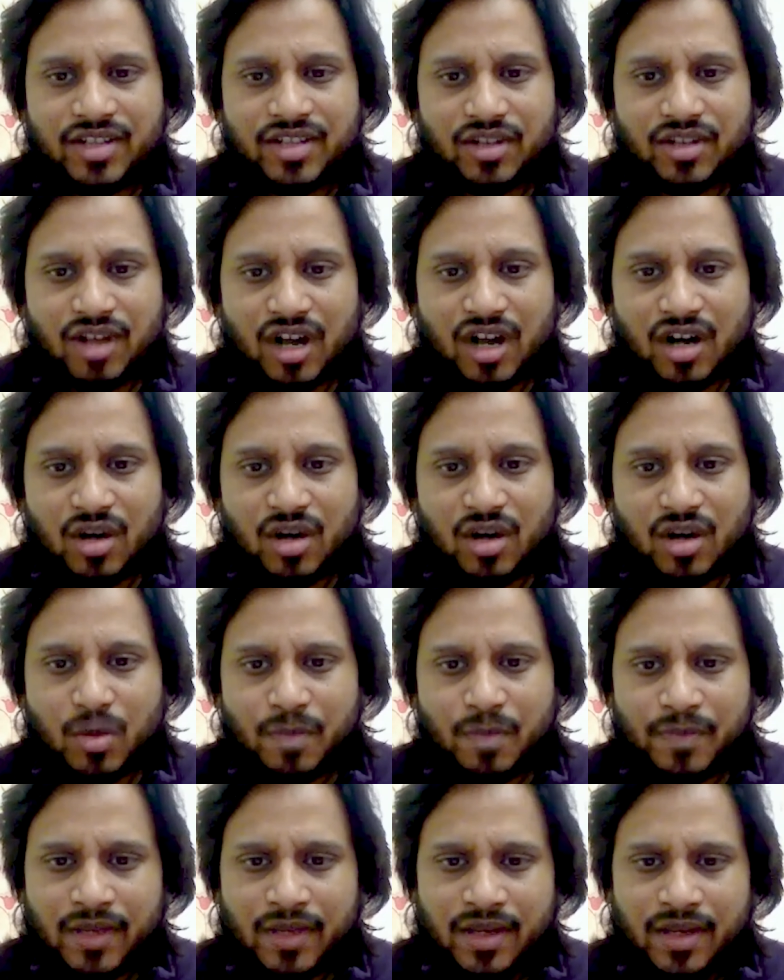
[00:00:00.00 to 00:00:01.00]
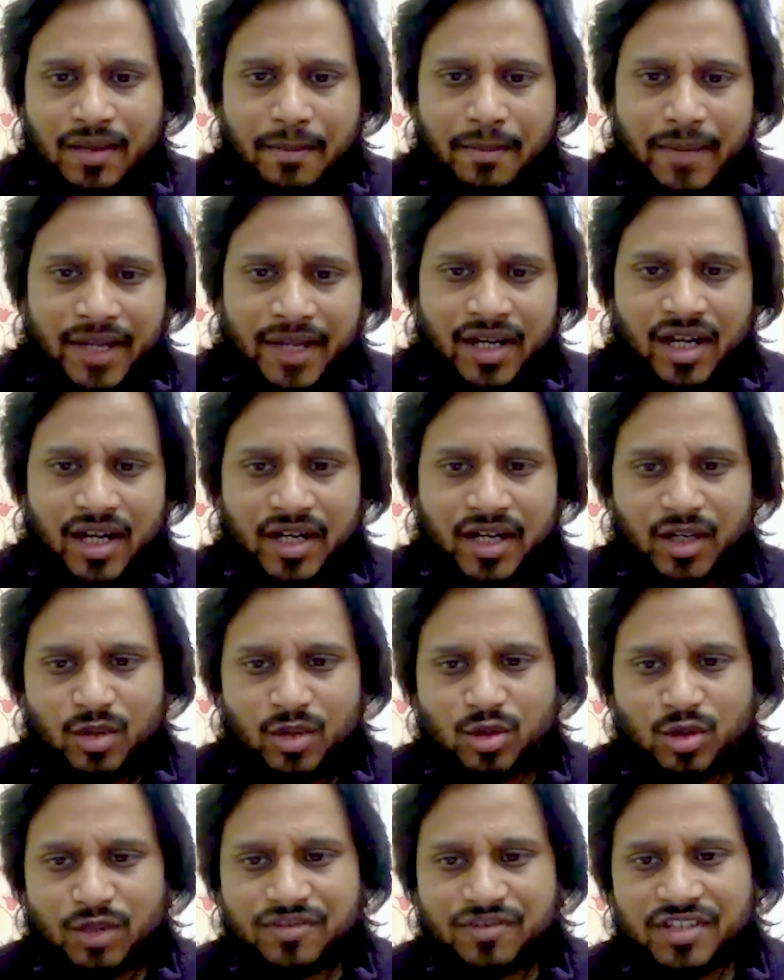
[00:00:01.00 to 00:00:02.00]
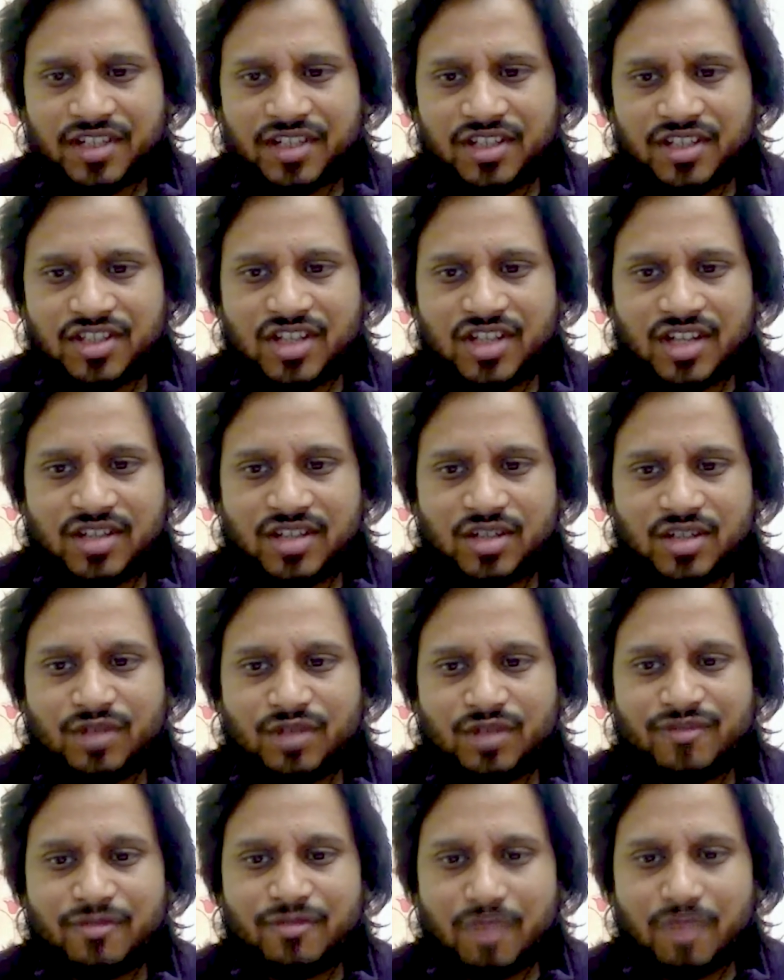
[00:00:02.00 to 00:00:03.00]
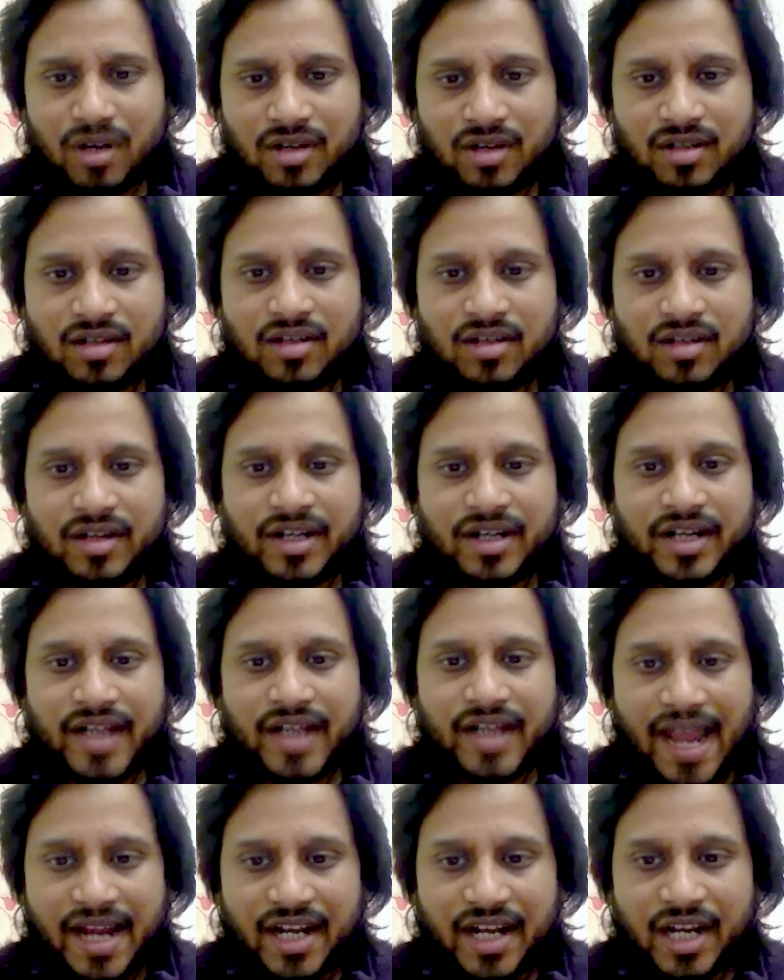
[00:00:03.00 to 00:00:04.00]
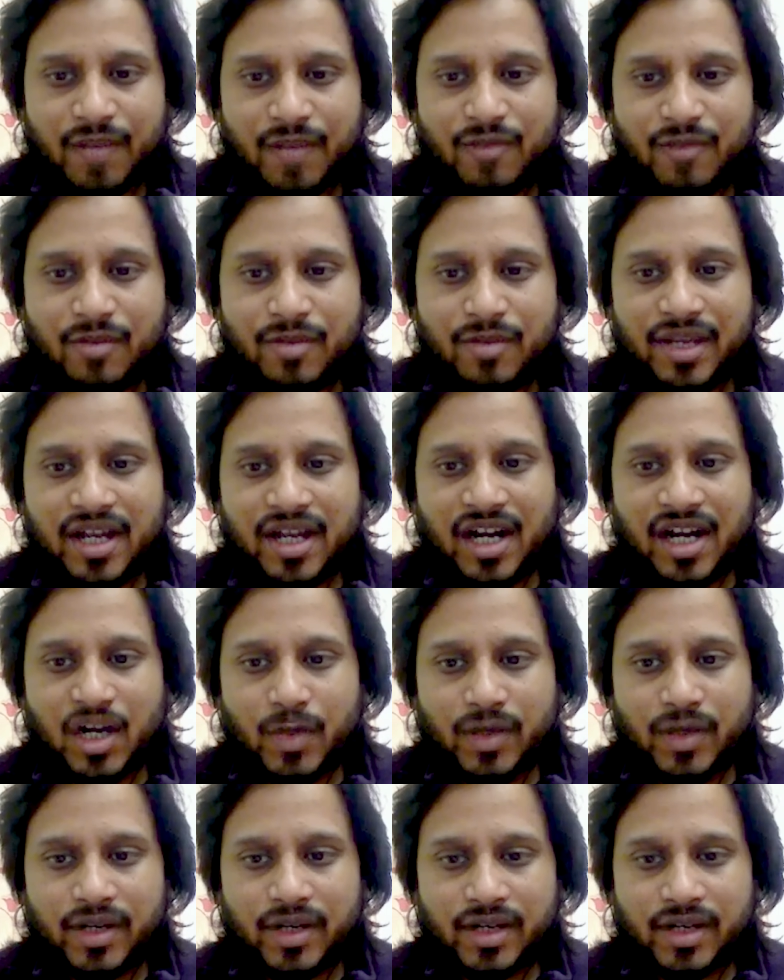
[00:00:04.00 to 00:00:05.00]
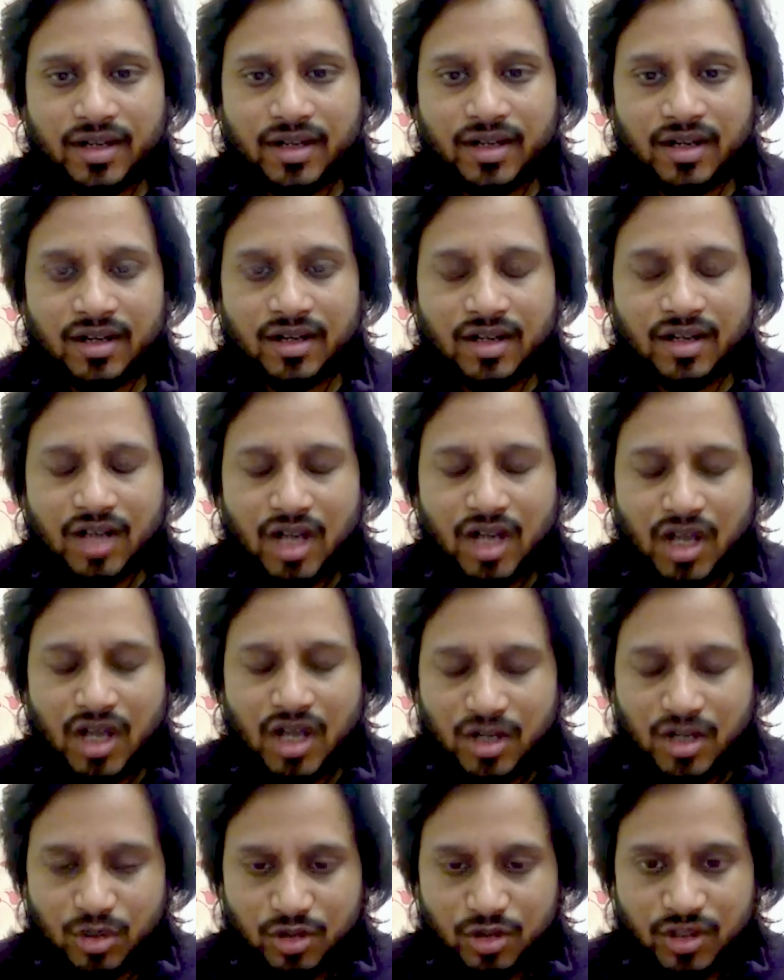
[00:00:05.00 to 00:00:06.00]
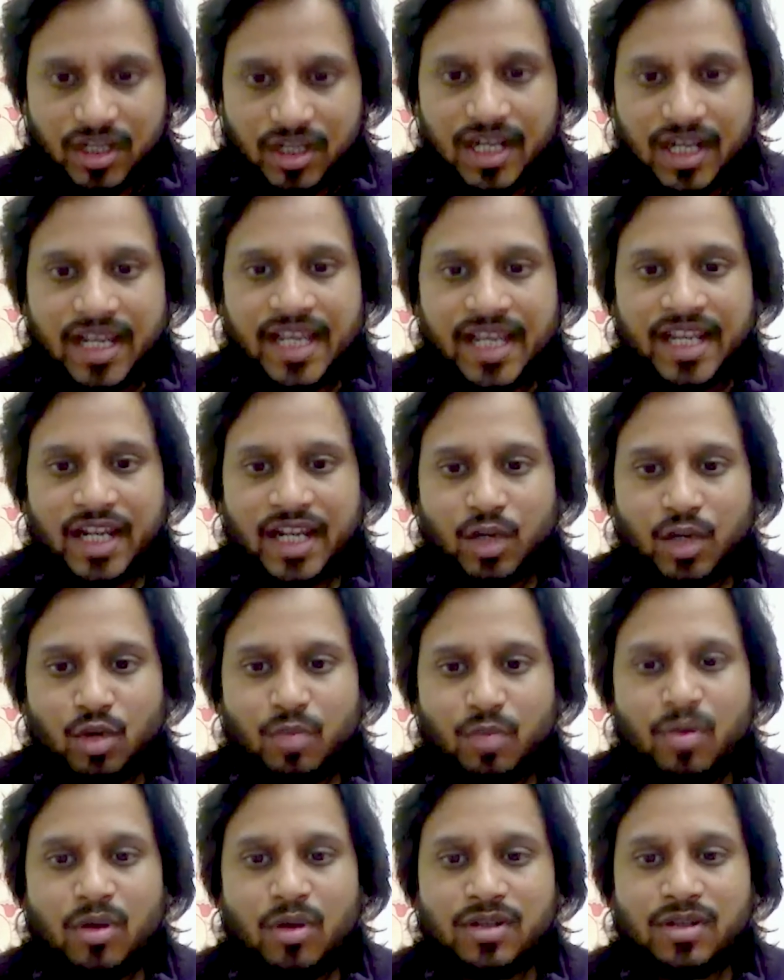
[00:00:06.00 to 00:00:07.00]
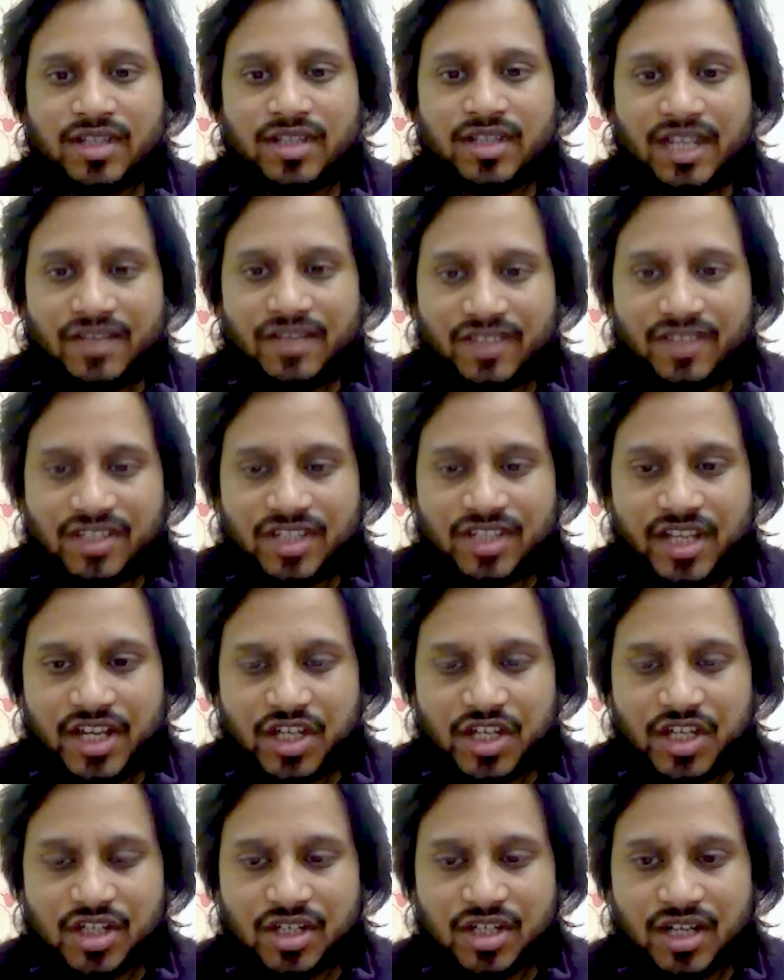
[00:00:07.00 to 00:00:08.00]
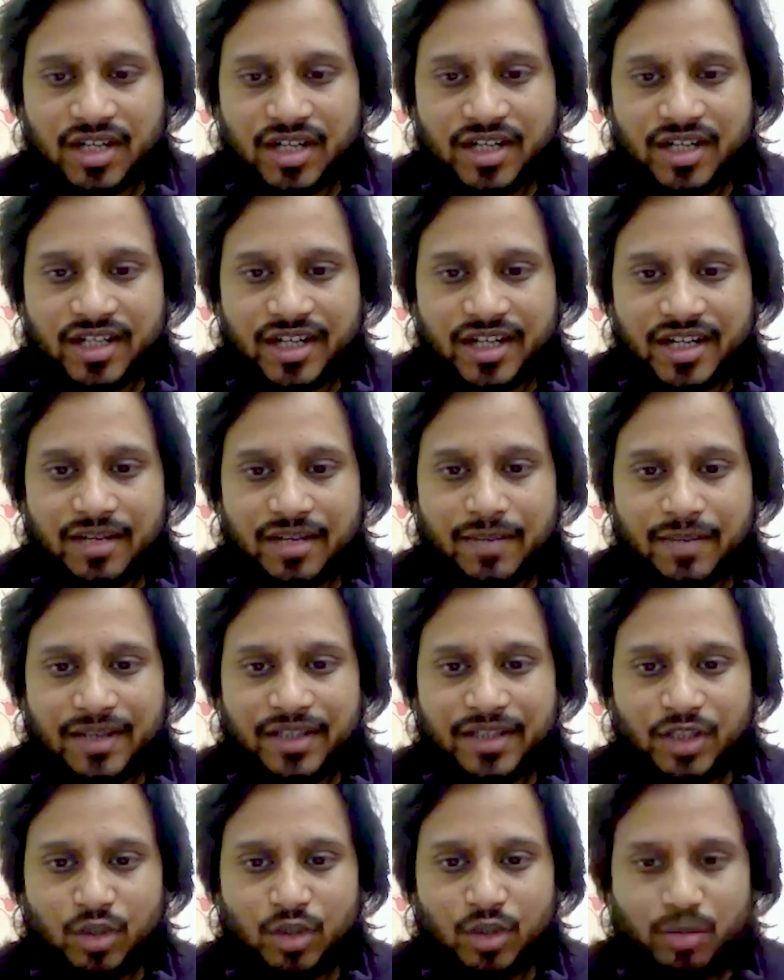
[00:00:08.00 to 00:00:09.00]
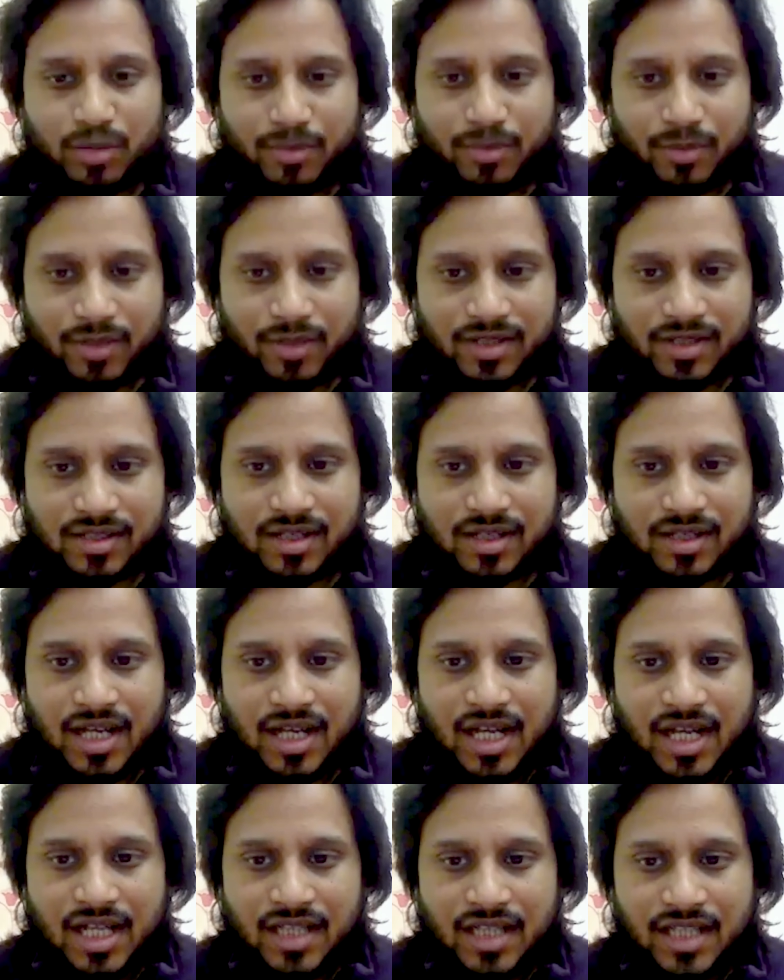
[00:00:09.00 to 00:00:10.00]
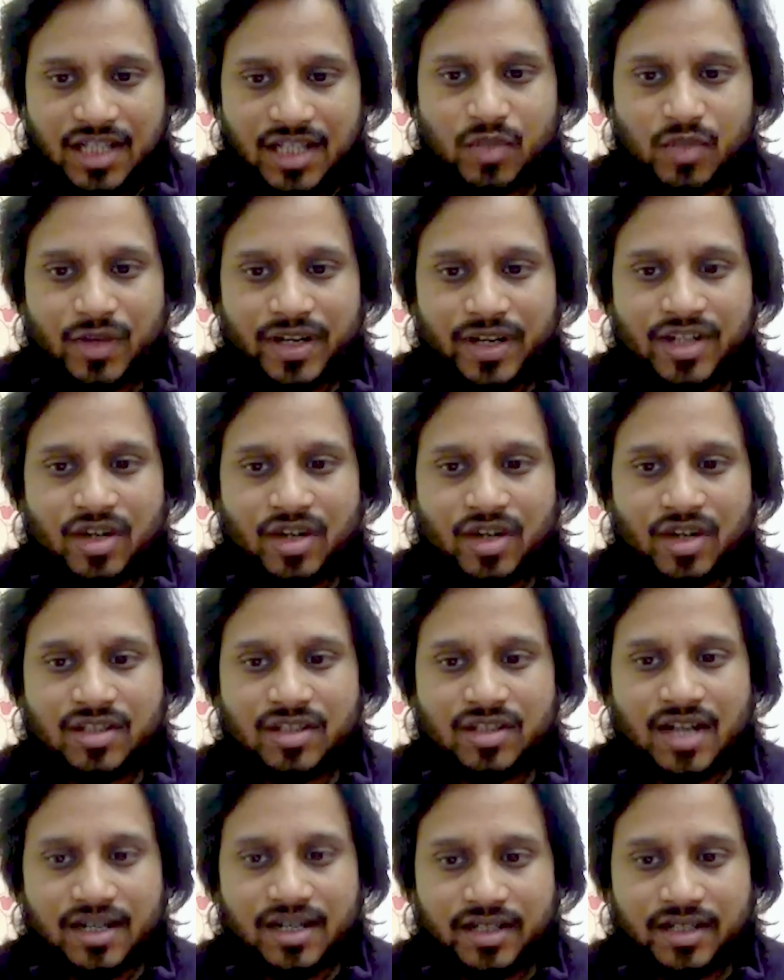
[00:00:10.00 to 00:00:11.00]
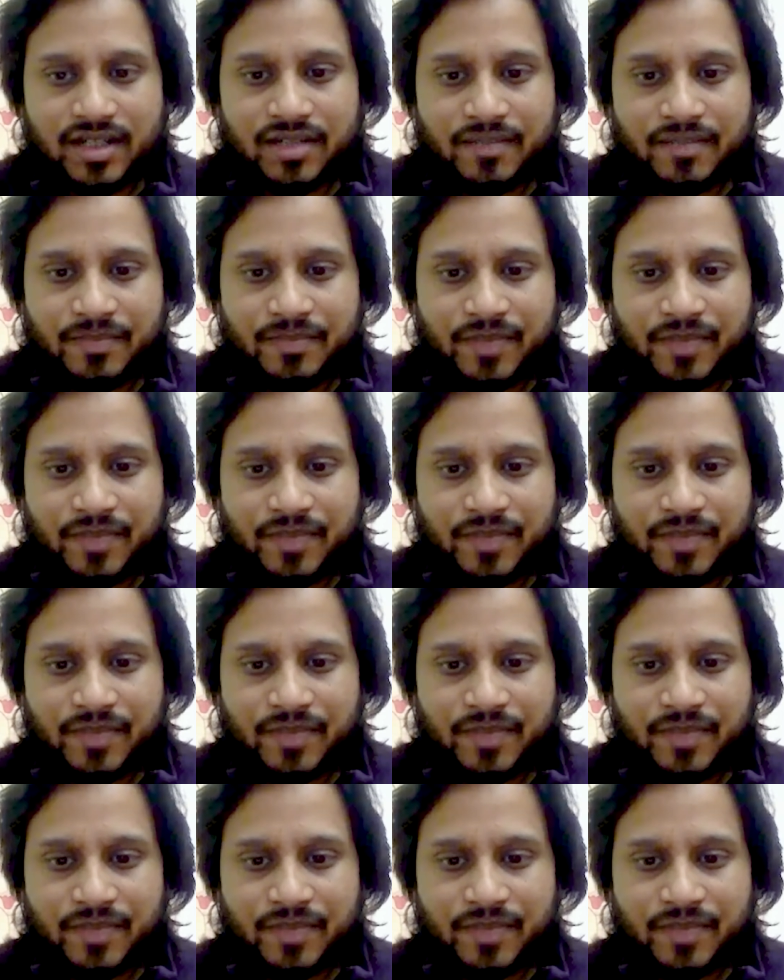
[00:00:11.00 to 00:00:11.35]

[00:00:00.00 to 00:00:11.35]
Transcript: on how men accused of serious charges of murder and gang rape were being acquitted due to the glaring loopholes in the investigation conducted by the UP police. That's where it all started.